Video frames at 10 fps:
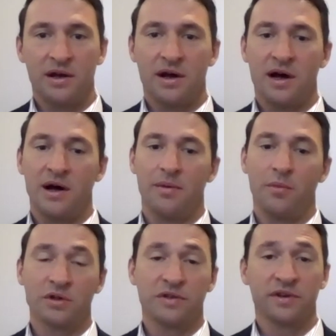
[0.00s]

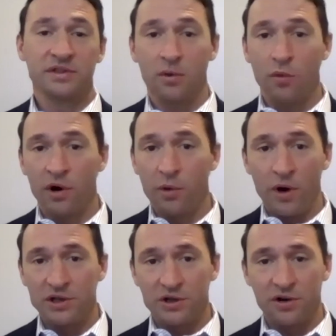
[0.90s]
Most of us aren't wearing a
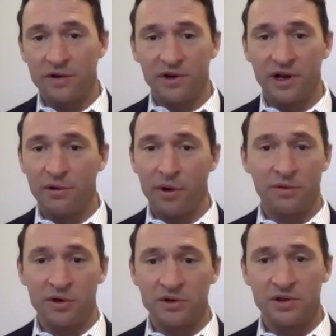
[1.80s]
white shirt every day like
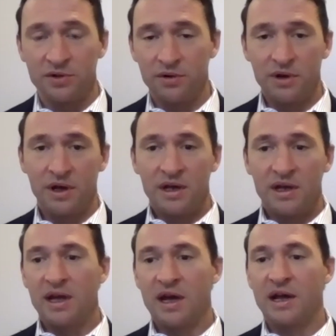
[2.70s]
we used to.
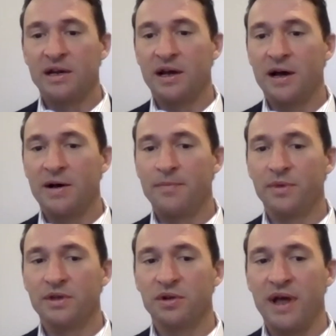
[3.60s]
And
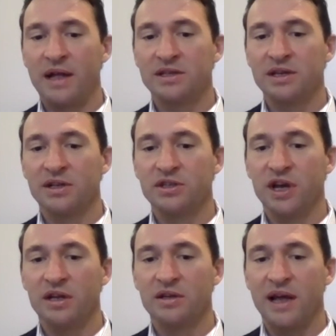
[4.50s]
so that's going to
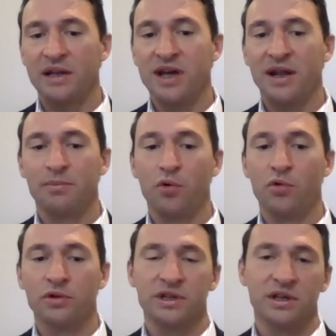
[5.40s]
change, that tenant
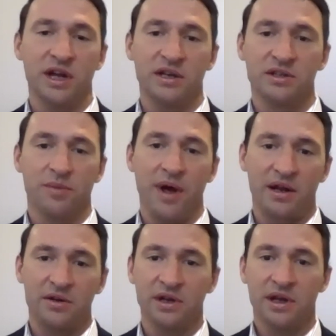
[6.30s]
pool is going to change
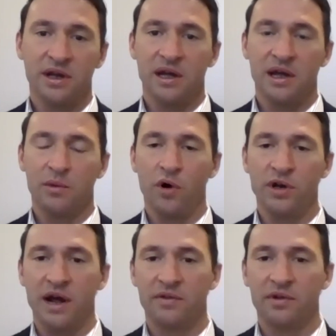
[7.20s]
dramatically. And one
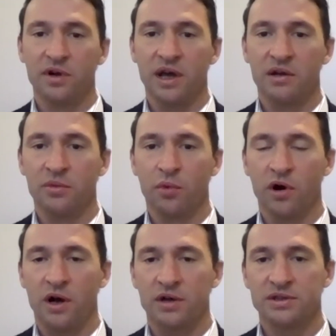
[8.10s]
you have to look at a little more
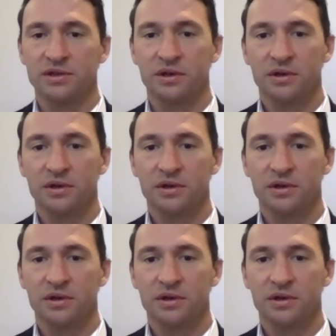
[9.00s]
cautiously.